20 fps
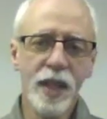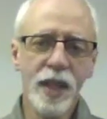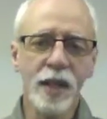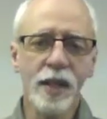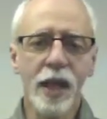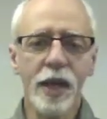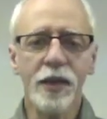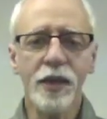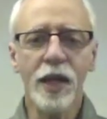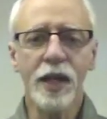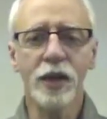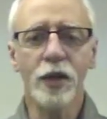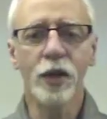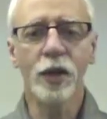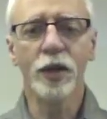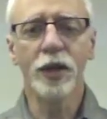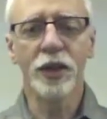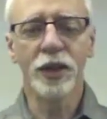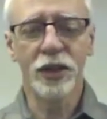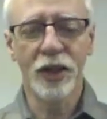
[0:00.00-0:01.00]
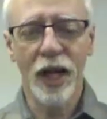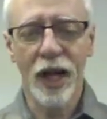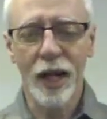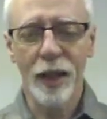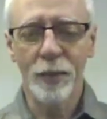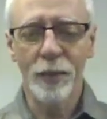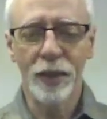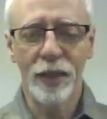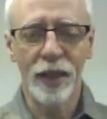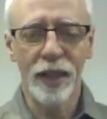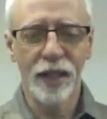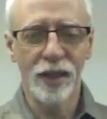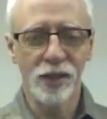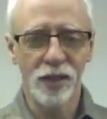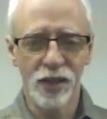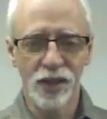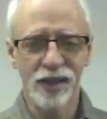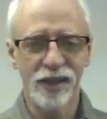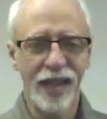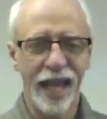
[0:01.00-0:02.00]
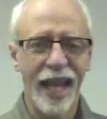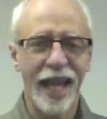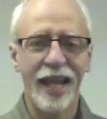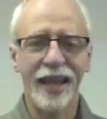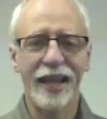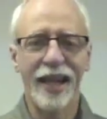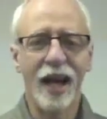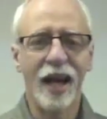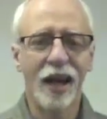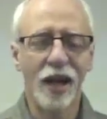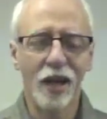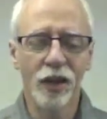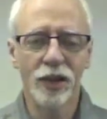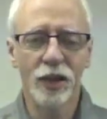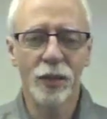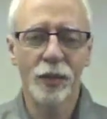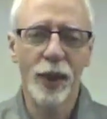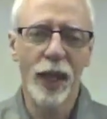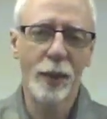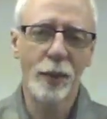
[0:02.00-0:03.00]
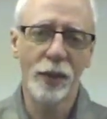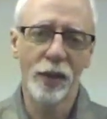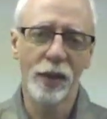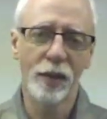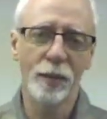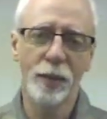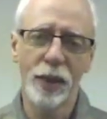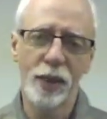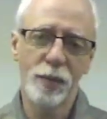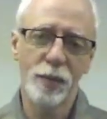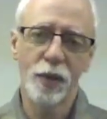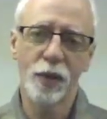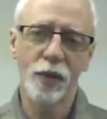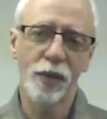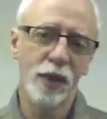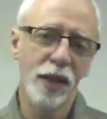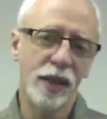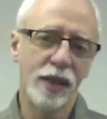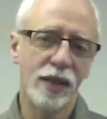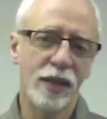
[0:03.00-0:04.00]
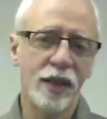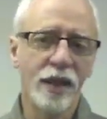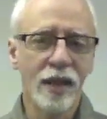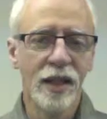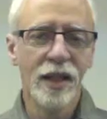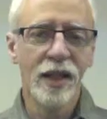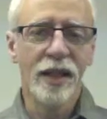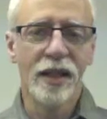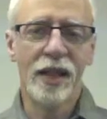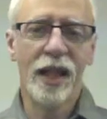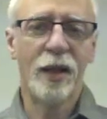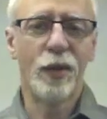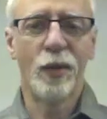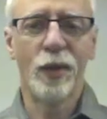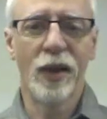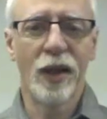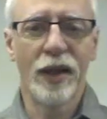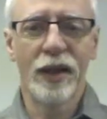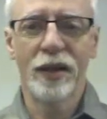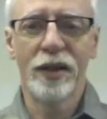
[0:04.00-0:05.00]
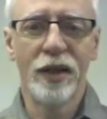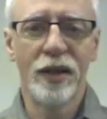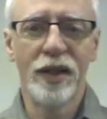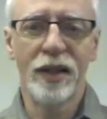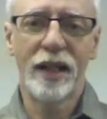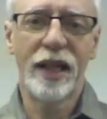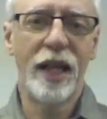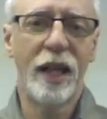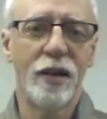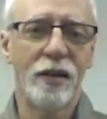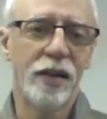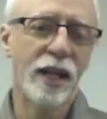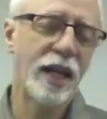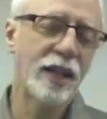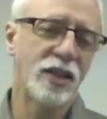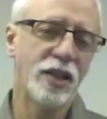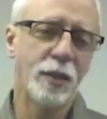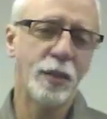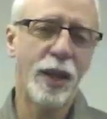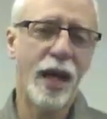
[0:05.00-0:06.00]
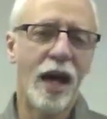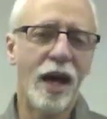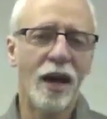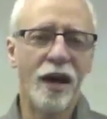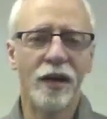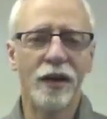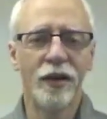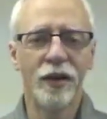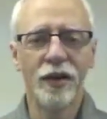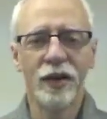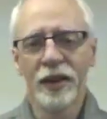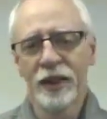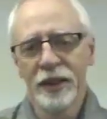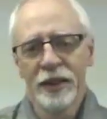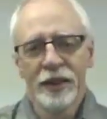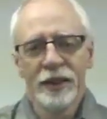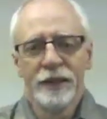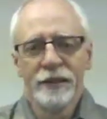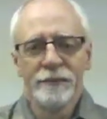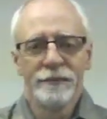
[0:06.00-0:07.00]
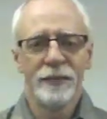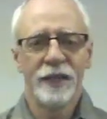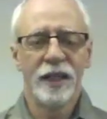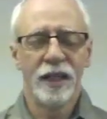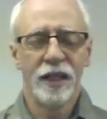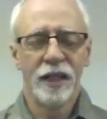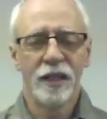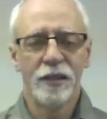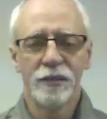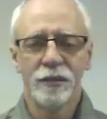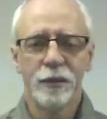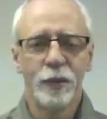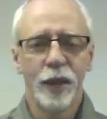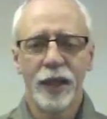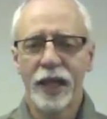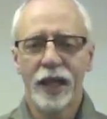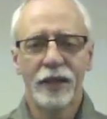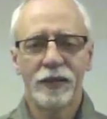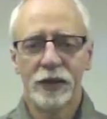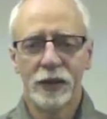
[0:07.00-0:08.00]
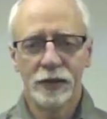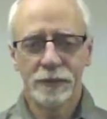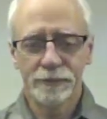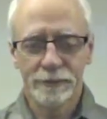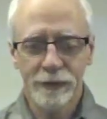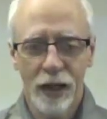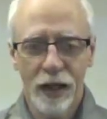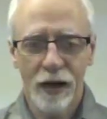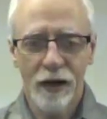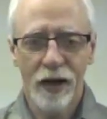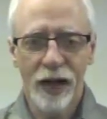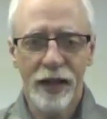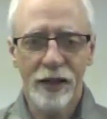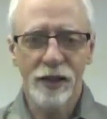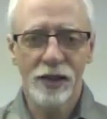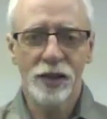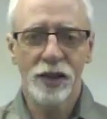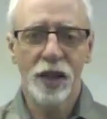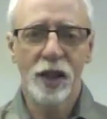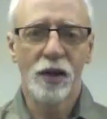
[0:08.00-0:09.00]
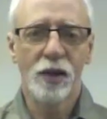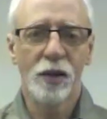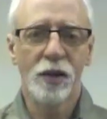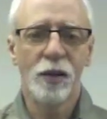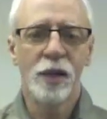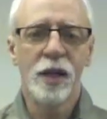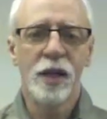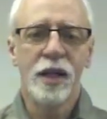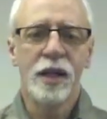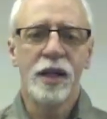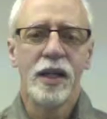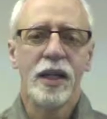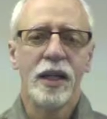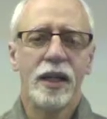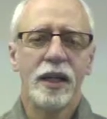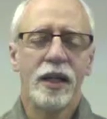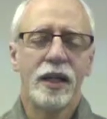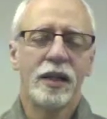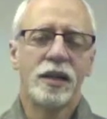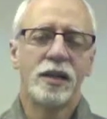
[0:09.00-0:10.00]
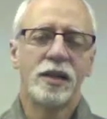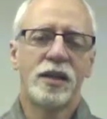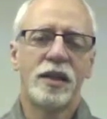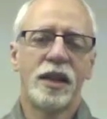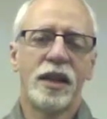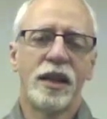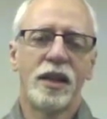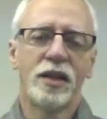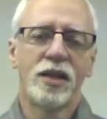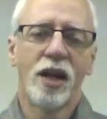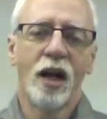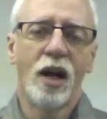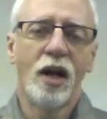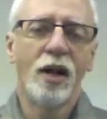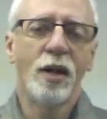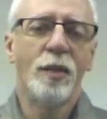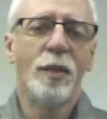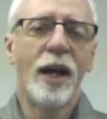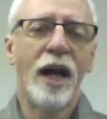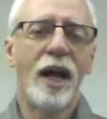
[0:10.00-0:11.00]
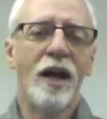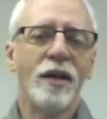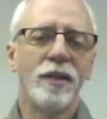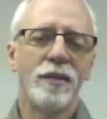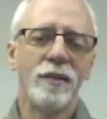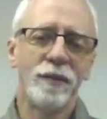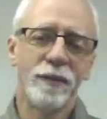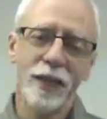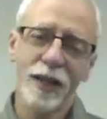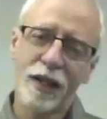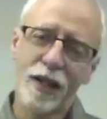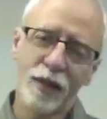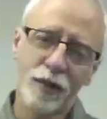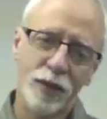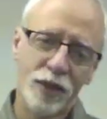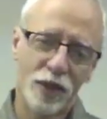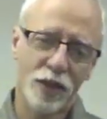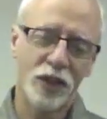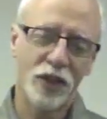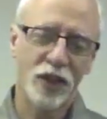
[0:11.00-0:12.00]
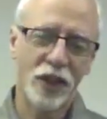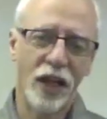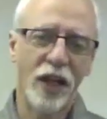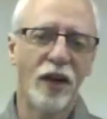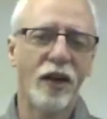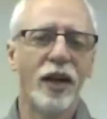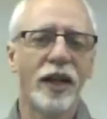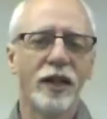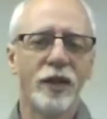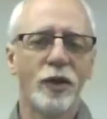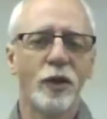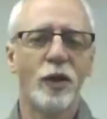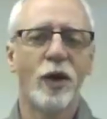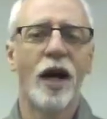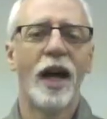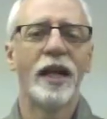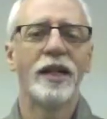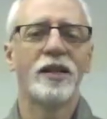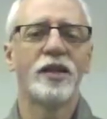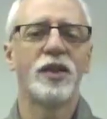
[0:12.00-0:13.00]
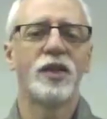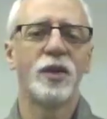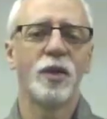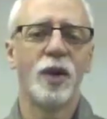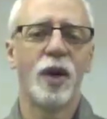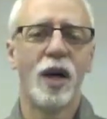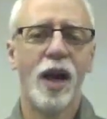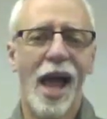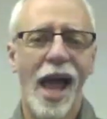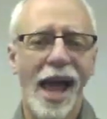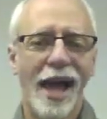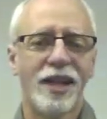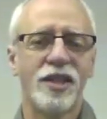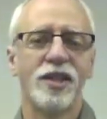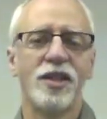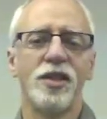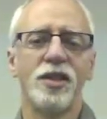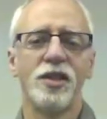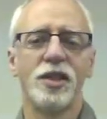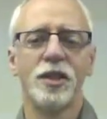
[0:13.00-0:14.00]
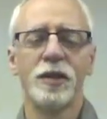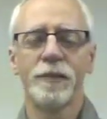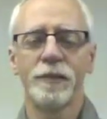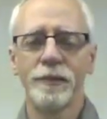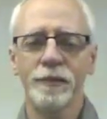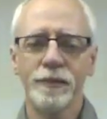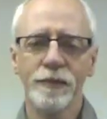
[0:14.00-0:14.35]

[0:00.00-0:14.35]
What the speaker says: they think their only job is just to hand out hunks of paper to people that they really couldn't care less about, or whatever. All right, so it's all about just sharing Christ through our actions,